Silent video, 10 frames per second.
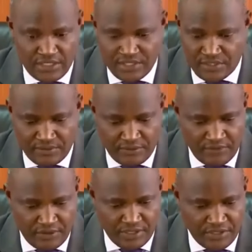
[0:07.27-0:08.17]
leadership
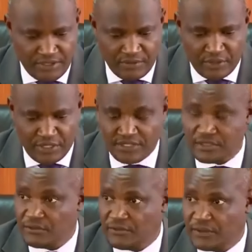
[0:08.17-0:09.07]
of the Orange
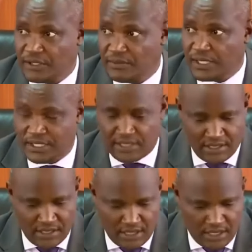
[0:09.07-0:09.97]
Democratic Movement Party
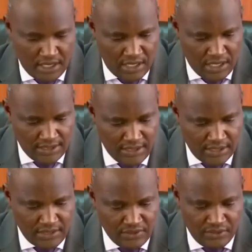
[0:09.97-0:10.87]
as the
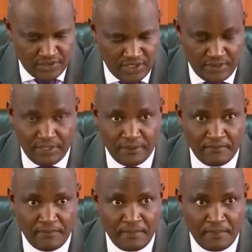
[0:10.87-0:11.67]
national chairman.